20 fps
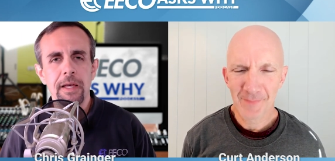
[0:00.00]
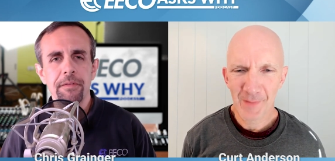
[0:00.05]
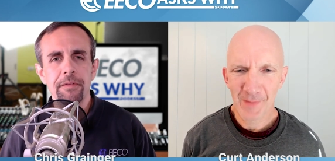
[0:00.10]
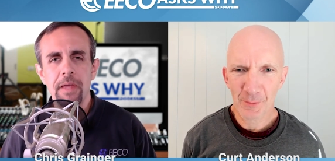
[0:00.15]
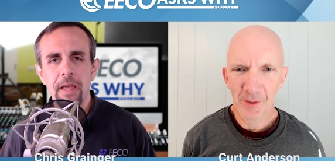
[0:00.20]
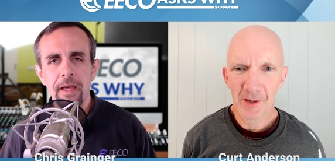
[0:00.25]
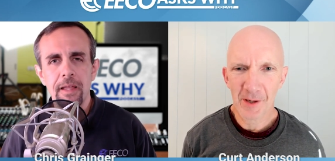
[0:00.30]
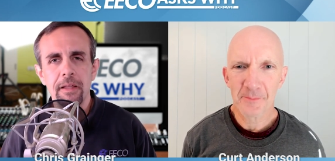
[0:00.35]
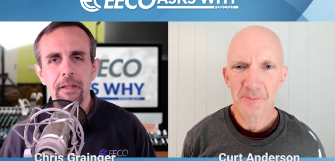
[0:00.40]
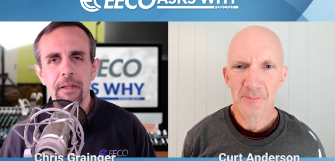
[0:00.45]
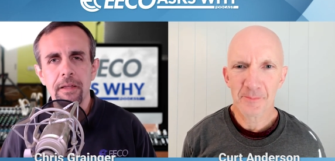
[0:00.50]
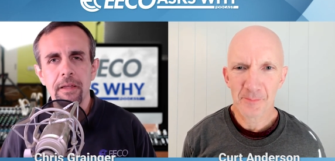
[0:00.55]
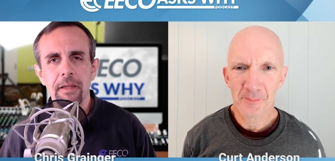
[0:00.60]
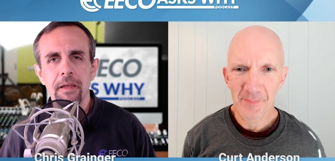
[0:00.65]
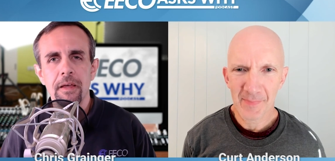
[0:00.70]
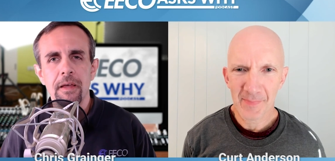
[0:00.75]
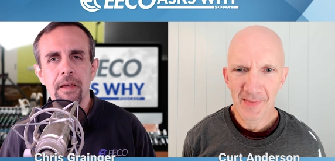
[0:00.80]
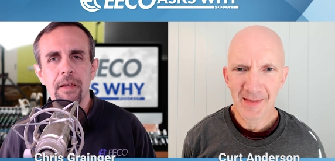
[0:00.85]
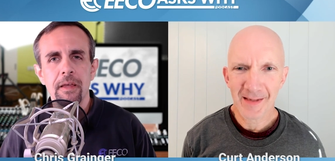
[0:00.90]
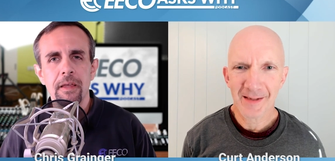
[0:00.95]
Speaker 1: have
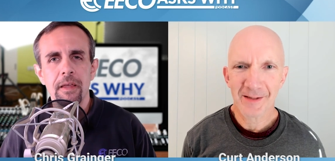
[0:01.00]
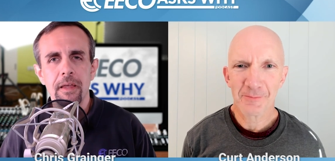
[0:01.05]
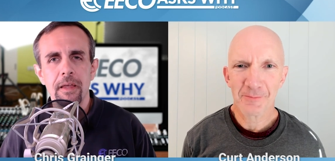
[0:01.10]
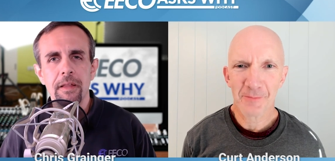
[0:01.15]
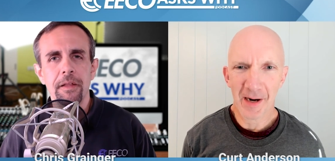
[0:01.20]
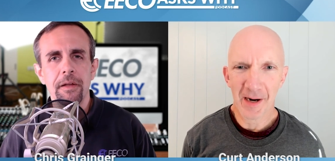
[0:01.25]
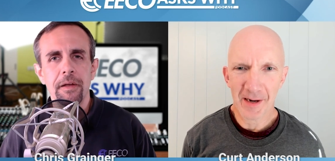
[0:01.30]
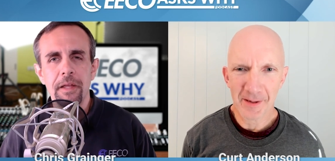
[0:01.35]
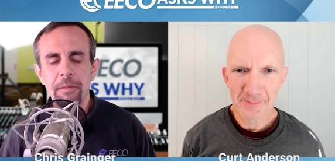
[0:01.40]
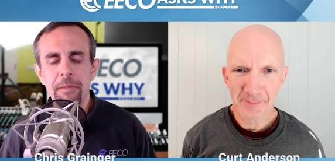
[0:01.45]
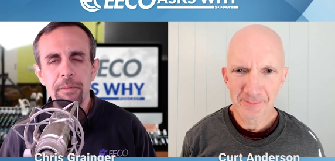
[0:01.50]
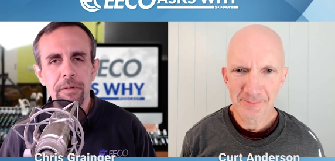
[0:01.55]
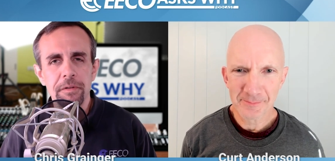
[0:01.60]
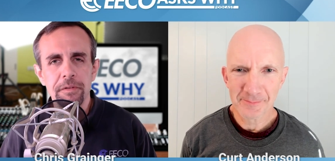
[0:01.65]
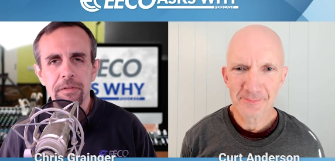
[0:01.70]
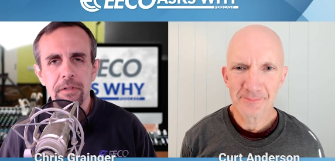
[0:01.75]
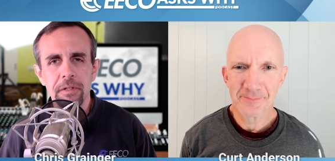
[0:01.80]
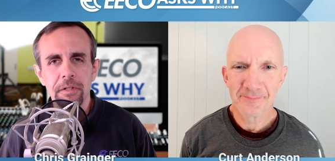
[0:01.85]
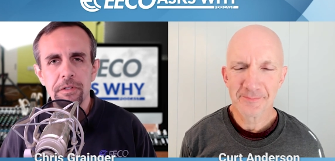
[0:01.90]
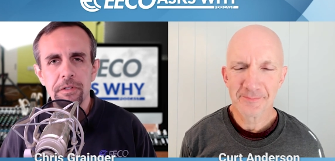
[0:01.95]
Calendly right. in their email
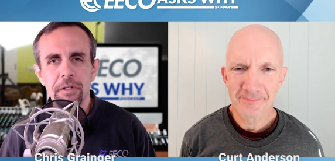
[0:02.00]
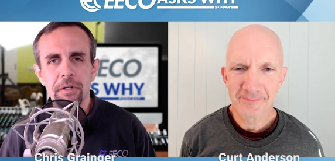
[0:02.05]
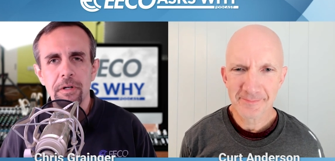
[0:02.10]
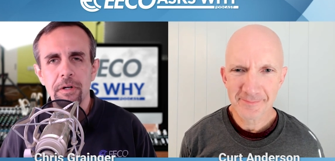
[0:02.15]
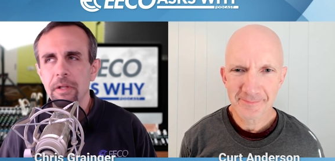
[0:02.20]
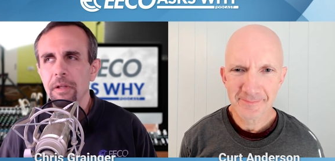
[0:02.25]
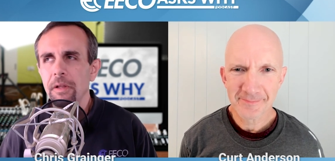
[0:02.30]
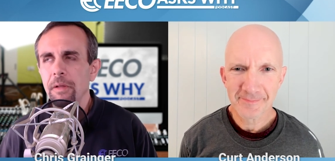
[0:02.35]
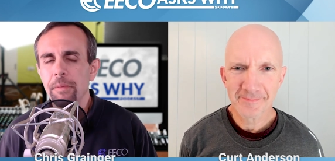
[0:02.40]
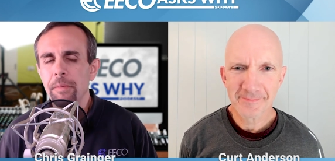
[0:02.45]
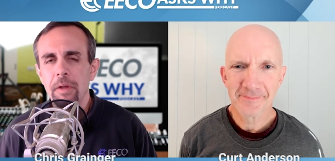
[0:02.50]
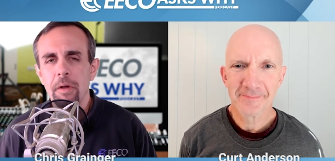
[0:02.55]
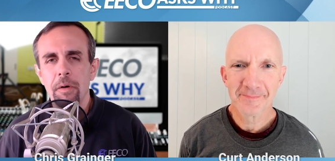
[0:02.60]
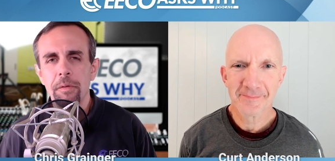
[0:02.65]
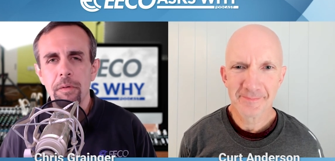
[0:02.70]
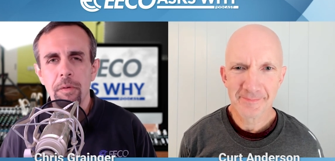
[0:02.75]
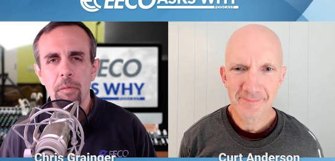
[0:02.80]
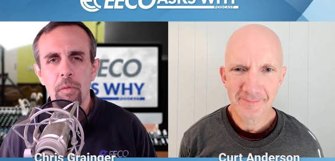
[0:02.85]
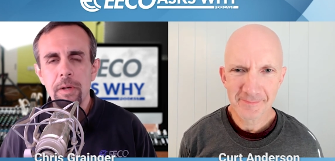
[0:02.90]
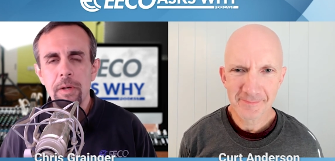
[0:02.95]
signature? And I mean,
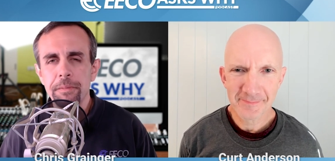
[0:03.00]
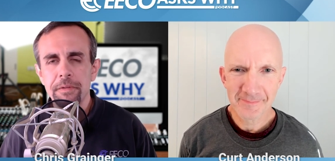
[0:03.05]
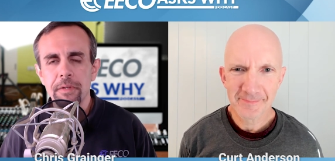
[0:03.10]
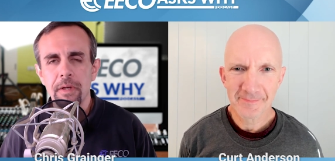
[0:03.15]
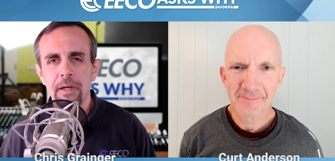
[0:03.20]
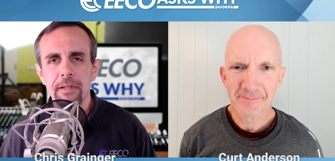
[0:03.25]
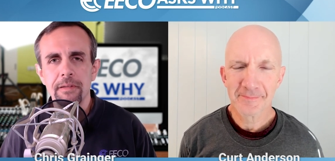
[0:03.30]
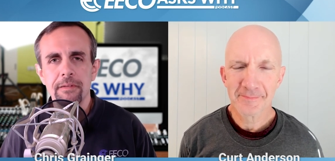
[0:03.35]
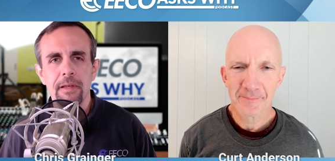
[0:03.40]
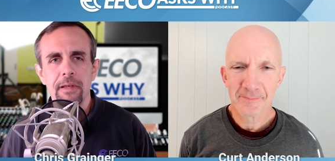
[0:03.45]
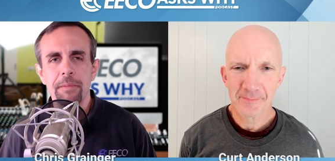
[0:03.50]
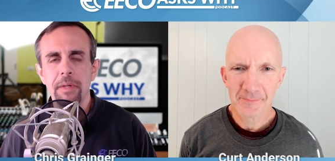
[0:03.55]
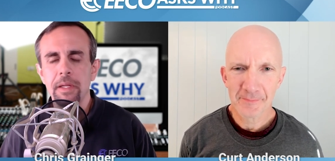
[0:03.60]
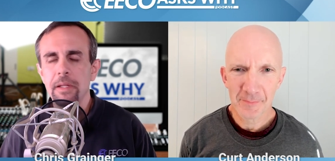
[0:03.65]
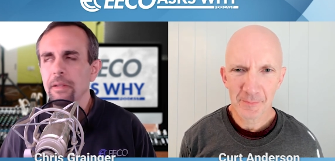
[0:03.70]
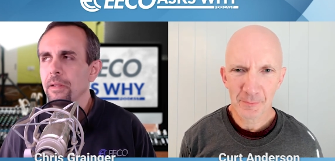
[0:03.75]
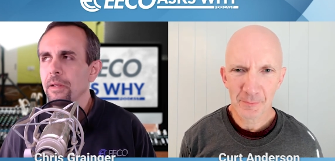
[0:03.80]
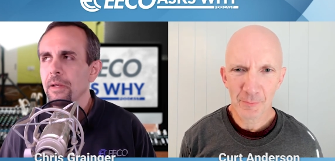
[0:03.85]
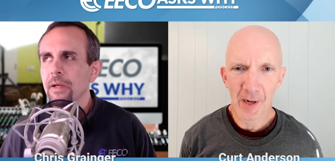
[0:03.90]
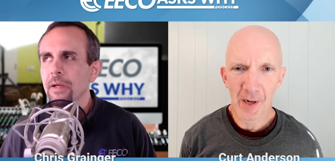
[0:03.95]
on their websites, I
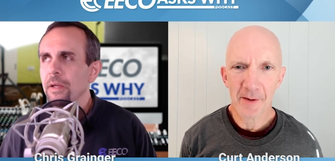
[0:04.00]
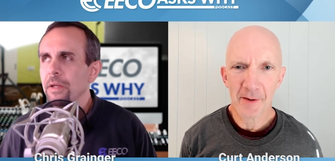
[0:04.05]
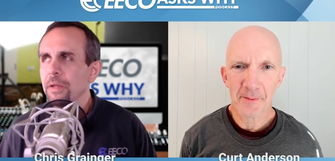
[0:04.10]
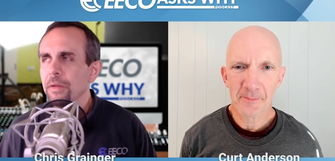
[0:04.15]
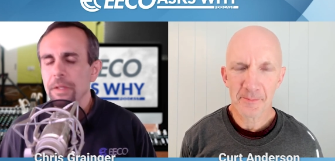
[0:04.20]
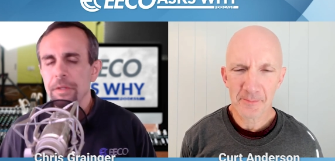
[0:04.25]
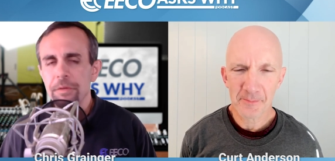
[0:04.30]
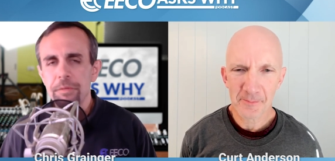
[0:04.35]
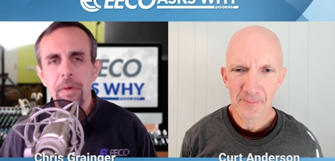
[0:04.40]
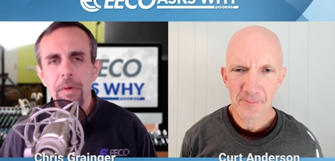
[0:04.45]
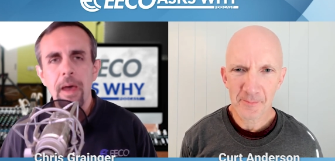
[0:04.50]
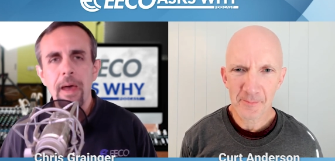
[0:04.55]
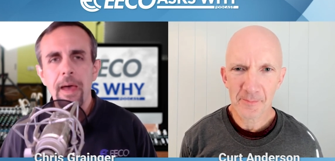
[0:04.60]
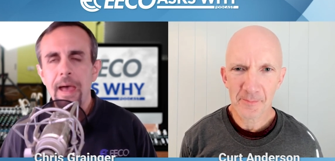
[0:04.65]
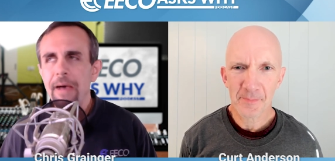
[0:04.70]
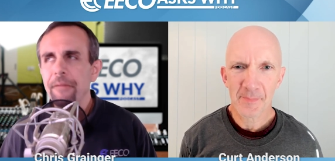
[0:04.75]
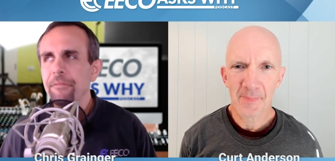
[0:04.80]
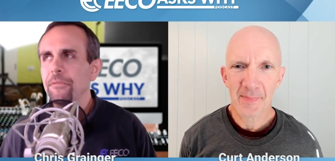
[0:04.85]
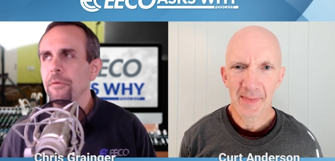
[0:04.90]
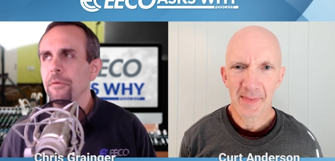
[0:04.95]
mean, you
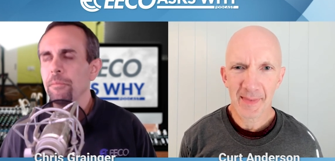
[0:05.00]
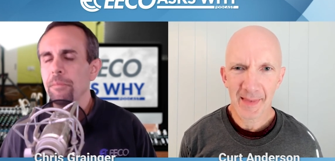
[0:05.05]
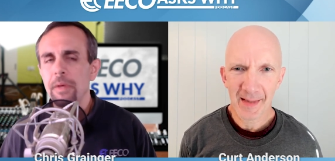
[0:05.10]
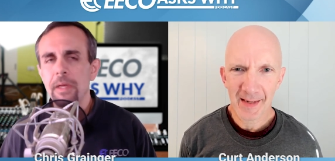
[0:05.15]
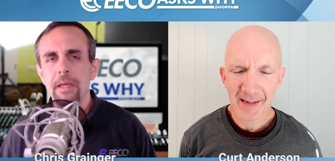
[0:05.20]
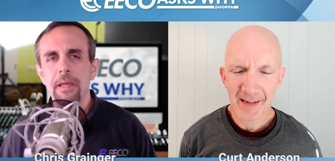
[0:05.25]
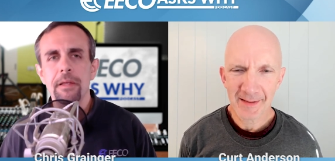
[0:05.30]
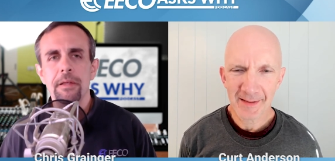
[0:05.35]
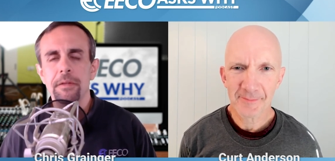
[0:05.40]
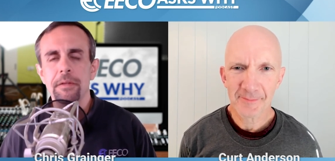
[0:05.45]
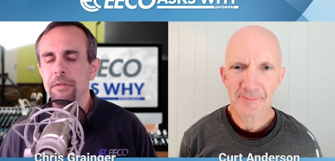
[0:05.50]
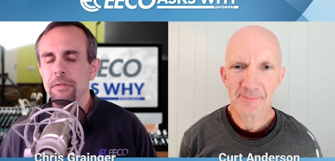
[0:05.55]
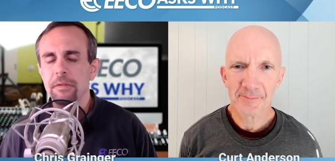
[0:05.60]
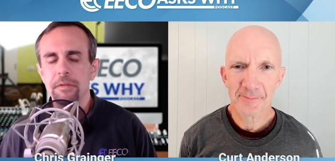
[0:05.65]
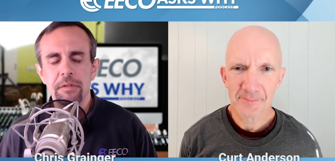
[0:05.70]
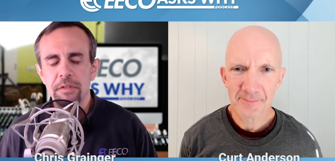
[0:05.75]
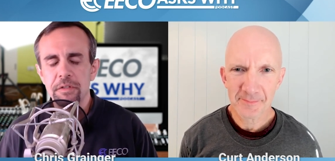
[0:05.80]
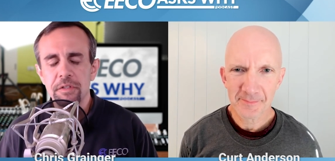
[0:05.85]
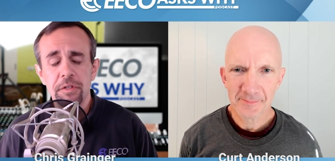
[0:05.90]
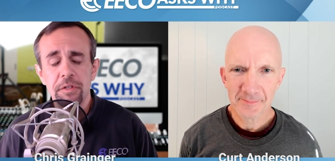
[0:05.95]
have to make,
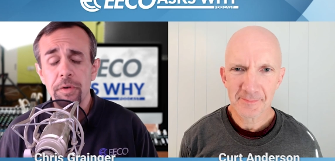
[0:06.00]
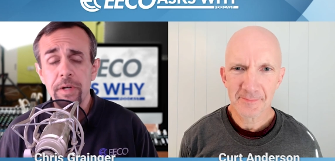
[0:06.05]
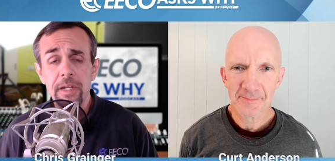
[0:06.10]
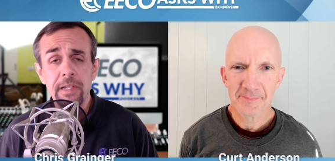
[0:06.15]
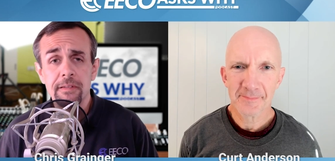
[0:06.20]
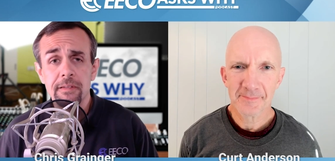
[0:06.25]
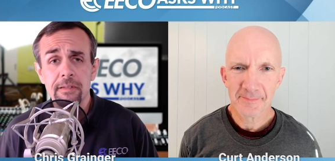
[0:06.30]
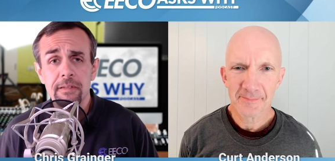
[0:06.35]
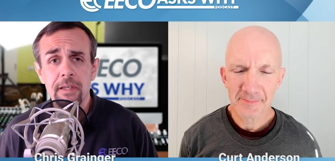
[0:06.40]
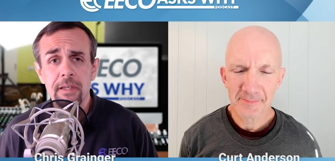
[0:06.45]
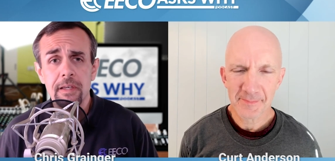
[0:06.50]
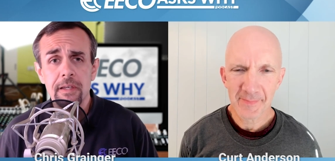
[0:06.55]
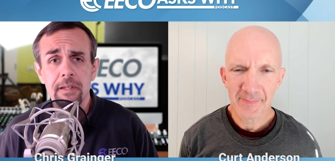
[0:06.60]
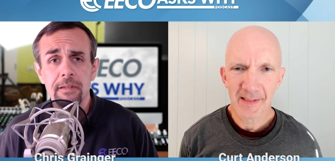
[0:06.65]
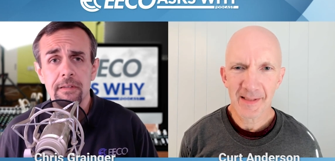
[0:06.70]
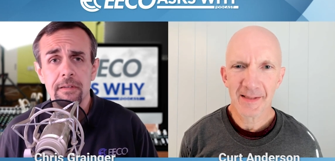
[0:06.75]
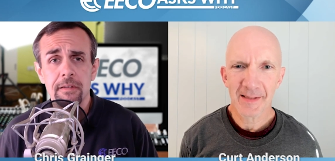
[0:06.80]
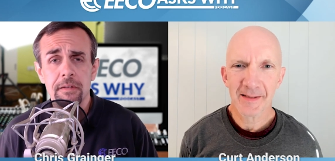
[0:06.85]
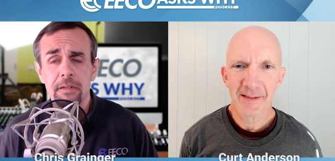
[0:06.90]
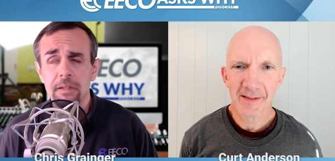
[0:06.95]
you just grease the
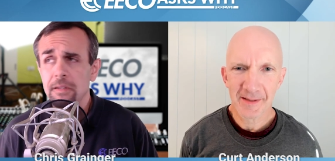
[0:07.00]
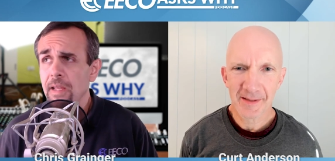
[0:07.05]
skids,